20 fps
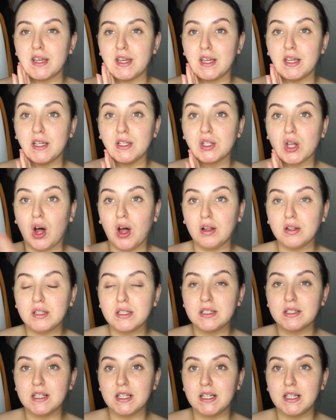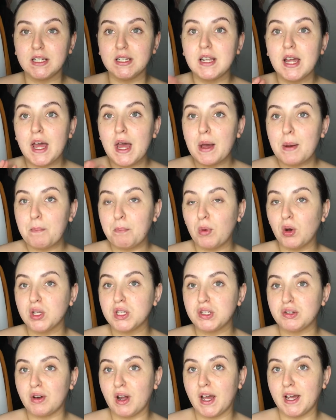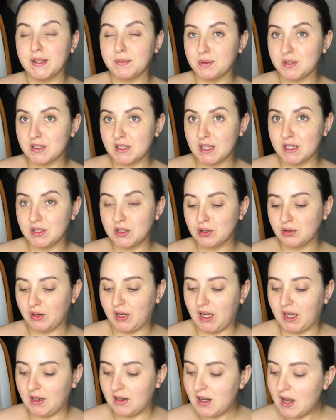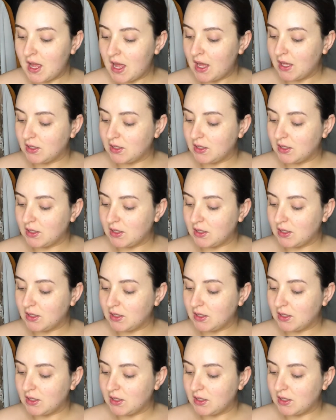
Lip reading: is all clean, moisturized with sunscreen.